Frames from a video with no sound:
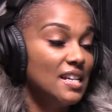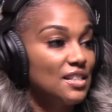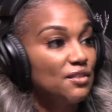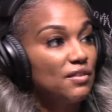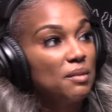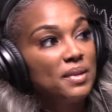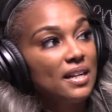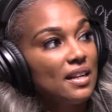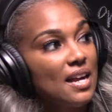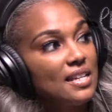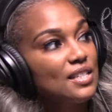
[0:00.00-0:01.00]
So if I'm at a
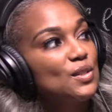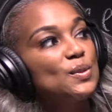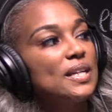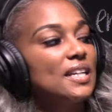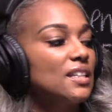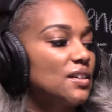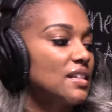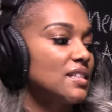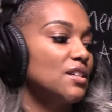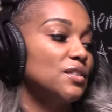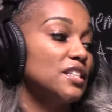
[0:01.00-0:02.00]
high school and I
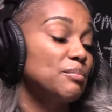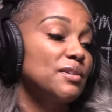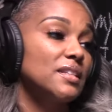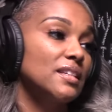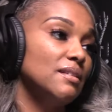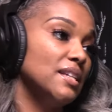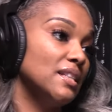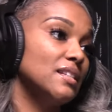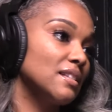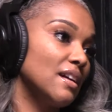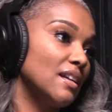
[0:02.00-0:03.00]
notice, oh, this person keep getting
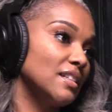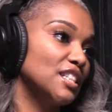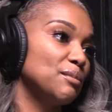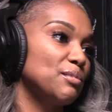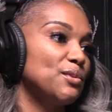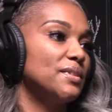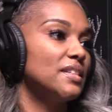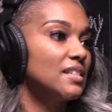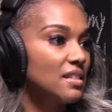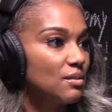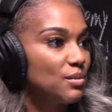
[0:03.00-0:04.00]
this scholarship or this
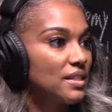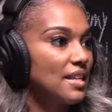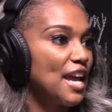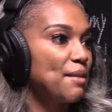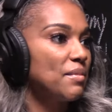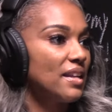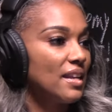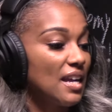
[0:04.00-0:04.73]
is what's happening,